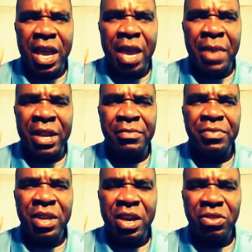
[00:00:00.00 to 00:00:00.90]
Amen.
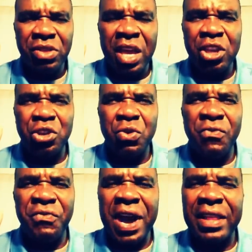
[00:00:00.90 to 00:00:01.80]
Thank
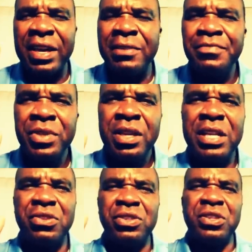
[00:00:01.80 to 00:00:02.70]
you, Father.
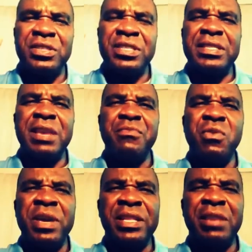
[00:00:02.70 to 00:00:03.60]
Let us just seize a
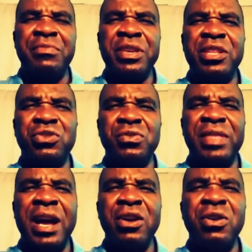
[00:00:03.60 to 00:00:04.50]
moment and begin to
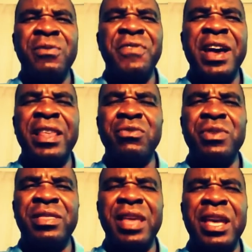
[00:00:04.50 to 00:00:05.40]
thank God. Father,
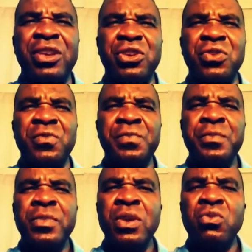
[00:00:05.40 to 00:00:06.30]
we thank you.
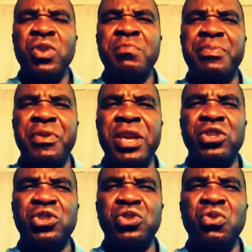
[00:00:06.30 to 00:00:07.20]
We
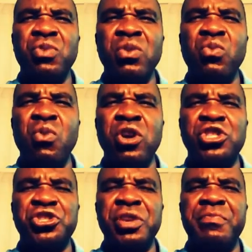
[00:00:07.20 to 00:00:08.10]
praise you. We
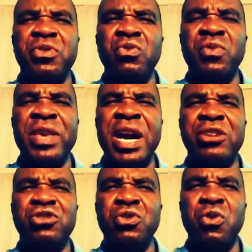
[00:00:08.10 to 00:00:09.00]
worship you. We
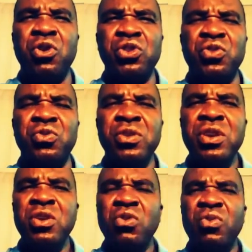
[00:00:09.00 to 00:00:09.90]
adore you.
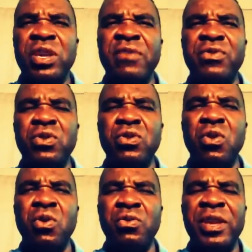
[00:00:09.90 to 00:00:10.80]
We give you
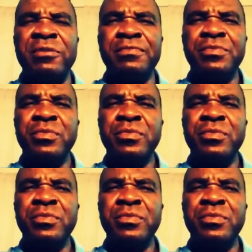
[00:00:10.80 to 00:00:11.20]
glory.